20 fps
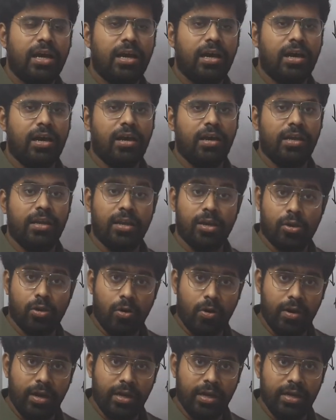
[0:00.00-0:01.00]
Uh, in a
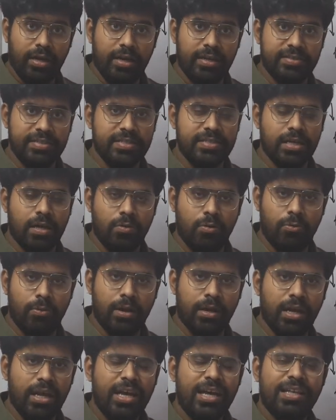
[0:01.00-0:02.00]
chronic kidney disease,
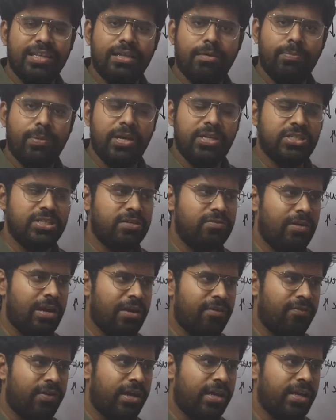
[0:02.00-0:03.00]
however, the patient
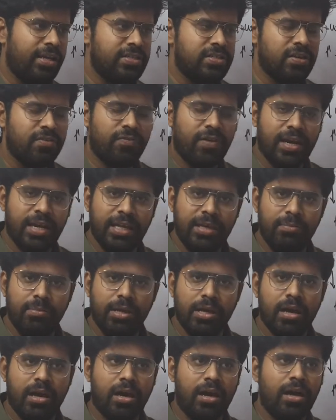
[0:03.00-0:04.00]
will have findings of
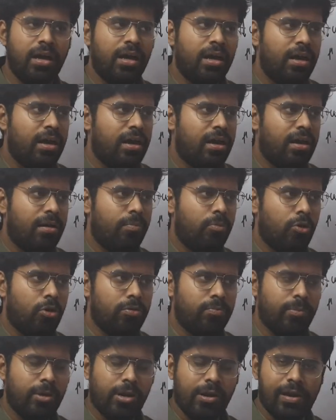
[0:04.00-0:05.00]
anemia,
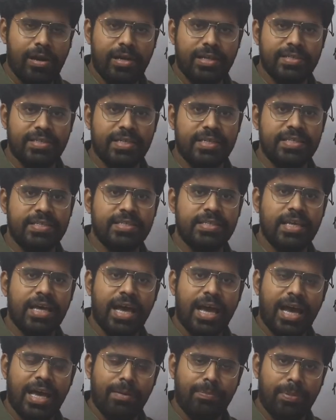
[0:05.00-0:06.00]
bone mineral disease,
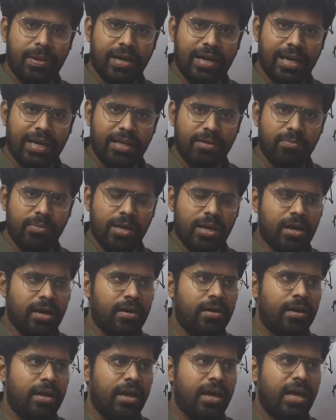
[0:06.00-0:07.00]

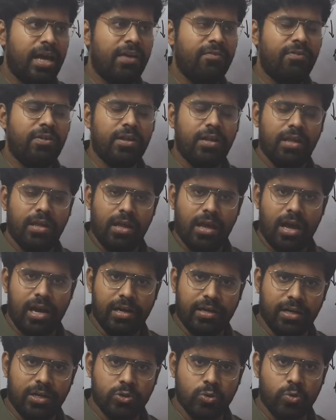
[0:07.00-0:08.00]
hyperkalemia,
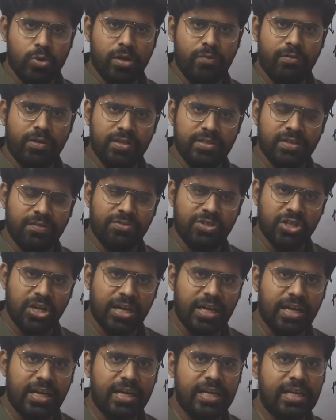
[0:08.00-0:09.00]
ultrasound evidence of
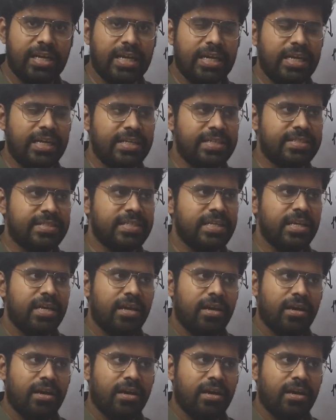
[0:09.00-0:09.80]
shrunken kidneys.